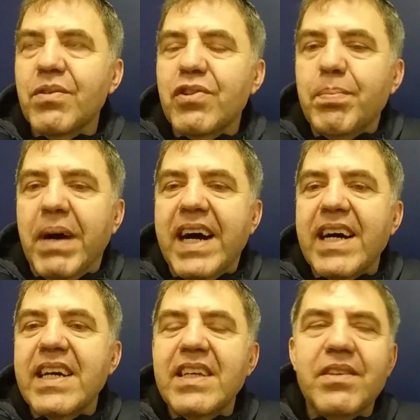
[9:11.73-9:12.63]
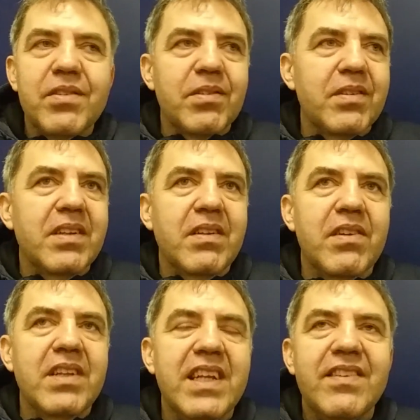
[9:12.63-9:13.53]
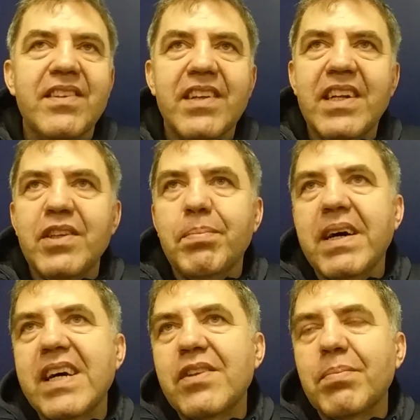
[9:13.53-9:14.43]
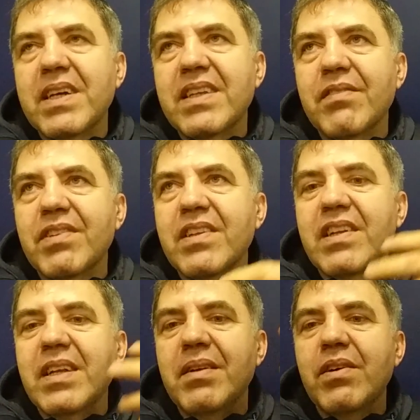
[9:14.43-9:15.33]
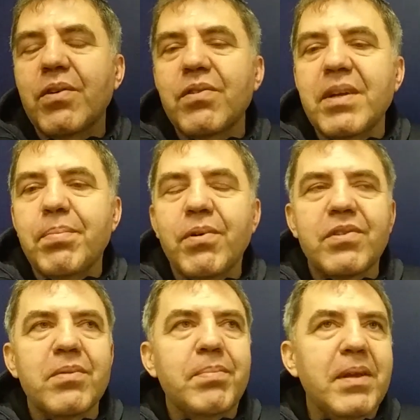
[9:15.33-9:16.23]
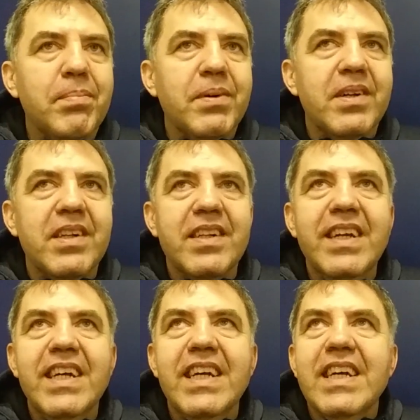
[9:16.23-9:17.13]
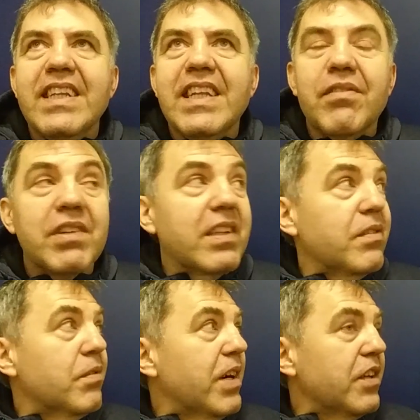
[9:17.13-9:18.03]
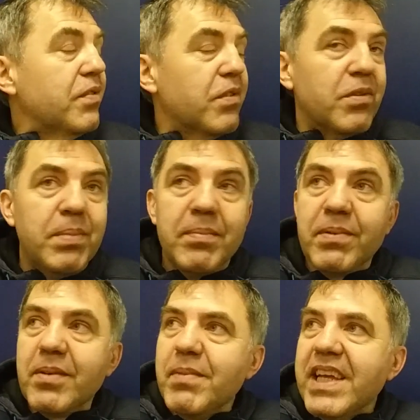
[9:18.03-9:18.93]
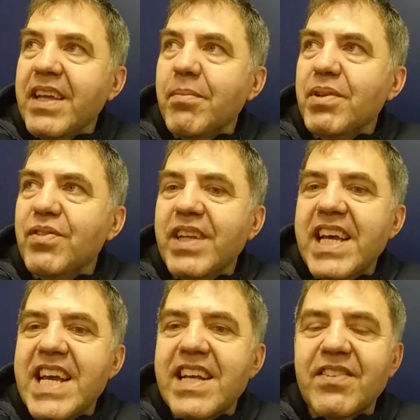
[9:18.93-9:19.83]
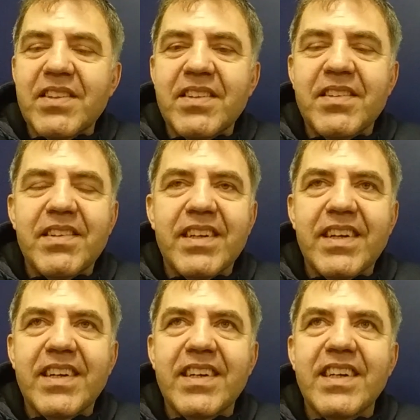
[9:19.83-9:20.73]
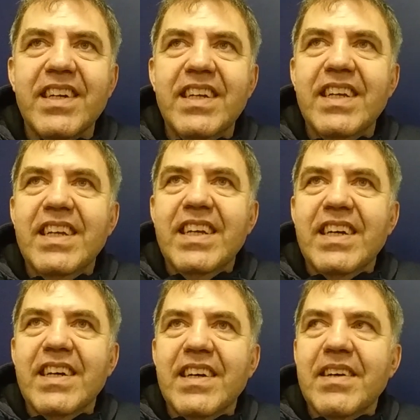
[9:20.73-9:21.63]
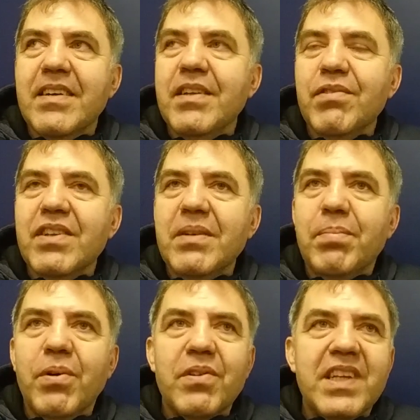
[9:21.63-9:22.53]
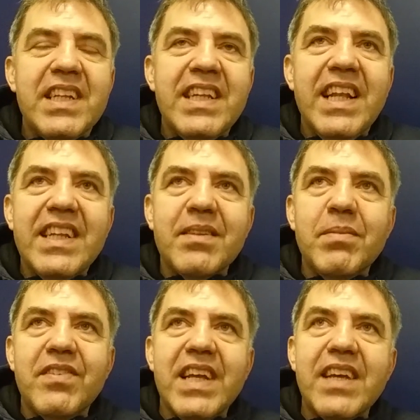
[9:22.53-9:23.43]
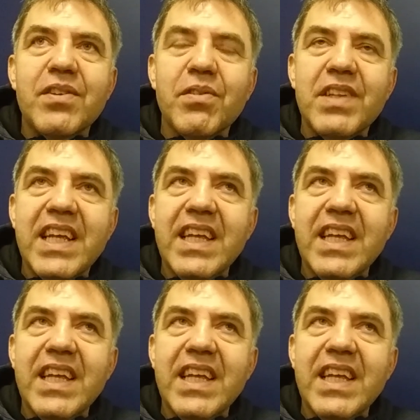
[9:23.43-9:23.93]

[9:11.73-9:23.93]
spies, or not necessarily spies, but they would go report on people. They would watch for people making mistakes, and they would report any little mistake, so